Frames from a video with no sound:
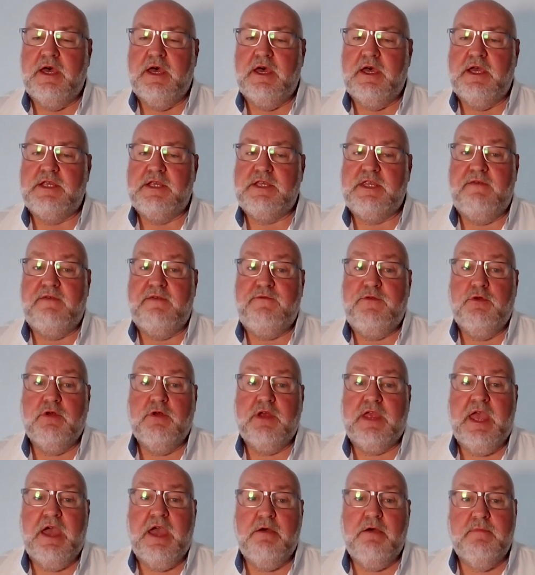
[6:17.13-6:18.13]
is if
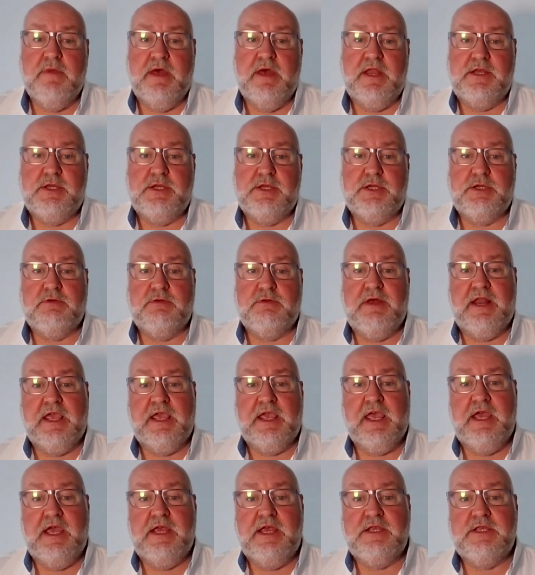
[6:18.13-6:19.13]
your account managers are
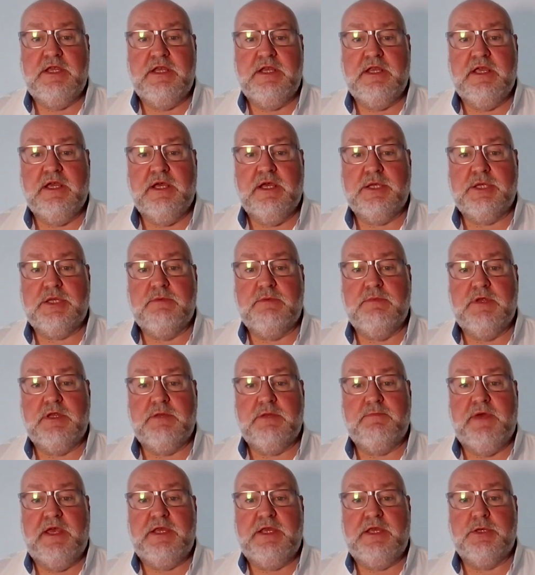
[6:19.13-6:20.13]
allocated
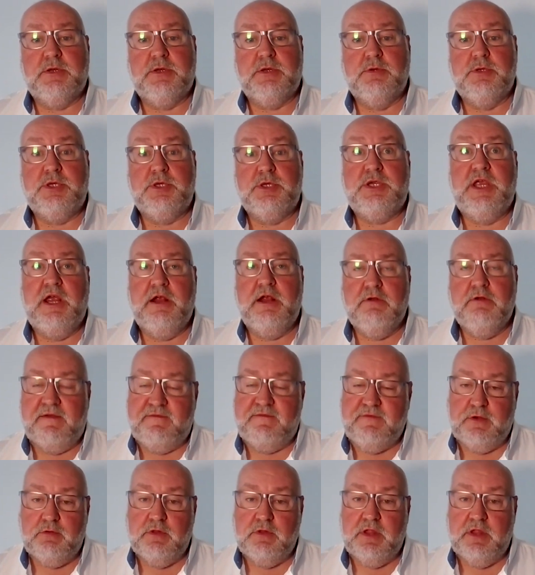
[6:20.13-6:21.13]
customers based on
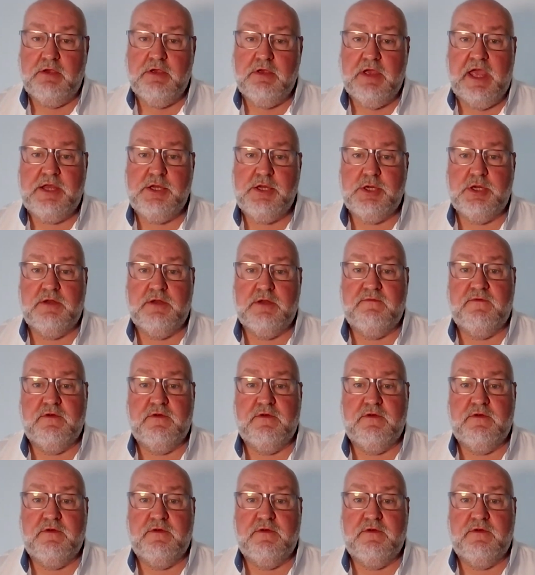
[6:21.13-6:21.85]
geographical location,